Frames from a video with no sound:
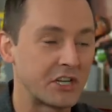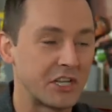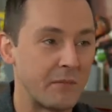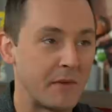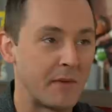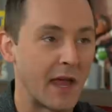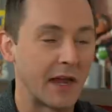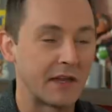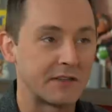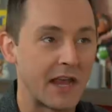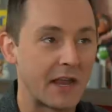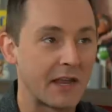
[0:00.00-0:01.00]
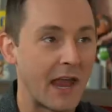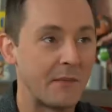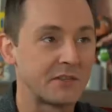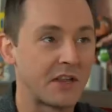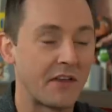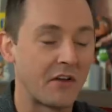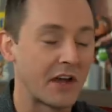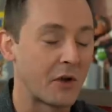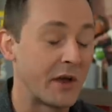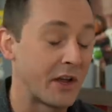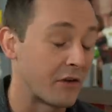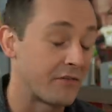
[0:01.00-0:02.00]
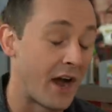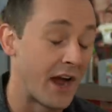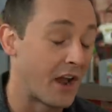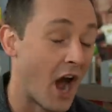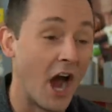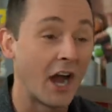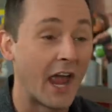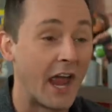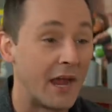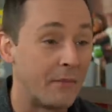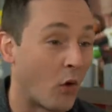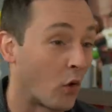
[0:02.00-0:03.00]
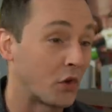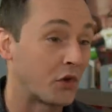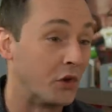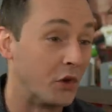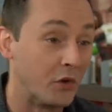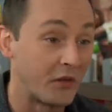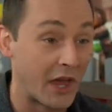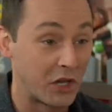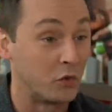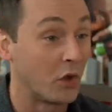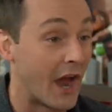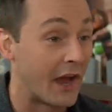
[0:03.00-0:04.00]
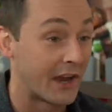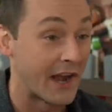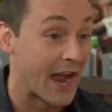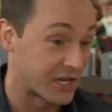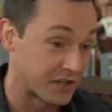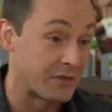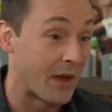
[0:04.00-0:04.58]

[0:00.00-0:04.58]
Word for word: Should they be getting 10 games they like a week, or find a game or 2 that you like and actually